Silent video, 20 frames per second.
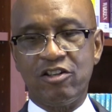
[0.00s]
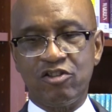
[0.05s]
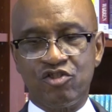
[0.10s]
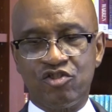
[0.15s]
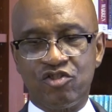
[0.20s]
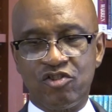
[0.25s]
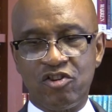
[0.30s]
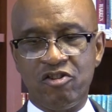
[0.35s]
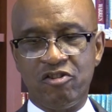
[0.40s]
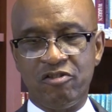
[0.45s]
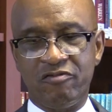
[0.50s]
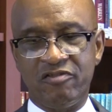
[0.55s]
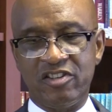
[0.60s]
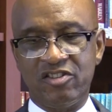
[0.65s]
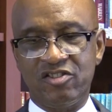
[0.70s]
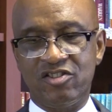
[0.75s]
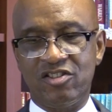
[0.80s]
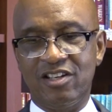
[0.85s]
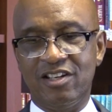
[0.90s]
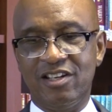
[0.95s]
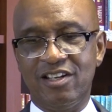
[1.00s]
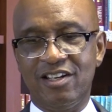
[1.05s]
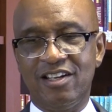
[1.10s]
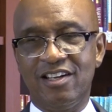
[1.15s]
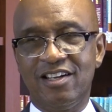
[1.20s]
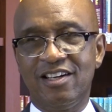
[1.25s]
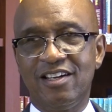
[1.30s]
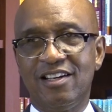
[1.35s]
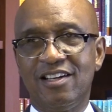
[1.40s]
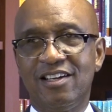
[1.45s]
service
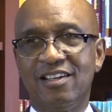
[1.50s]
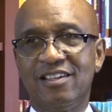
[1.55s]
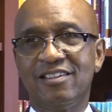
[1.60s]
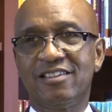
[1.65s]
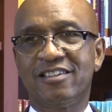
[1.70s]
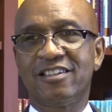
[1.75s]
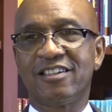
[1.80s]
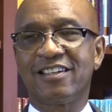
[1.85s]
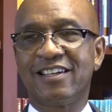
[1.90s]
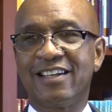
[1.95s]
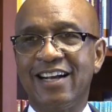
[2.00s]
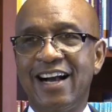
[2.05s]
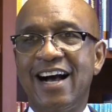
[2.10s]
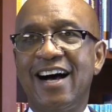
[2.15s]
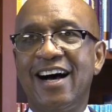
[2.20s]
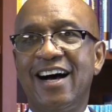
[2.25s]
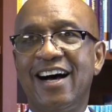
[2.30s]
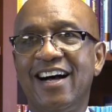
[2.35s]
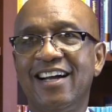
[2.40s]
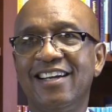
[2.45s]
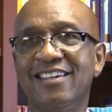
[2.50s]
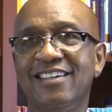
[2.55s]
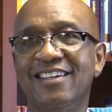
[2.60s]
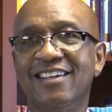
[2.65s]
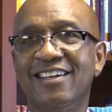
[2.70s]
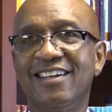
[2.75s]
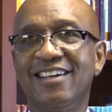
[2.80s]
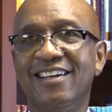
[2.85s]
to God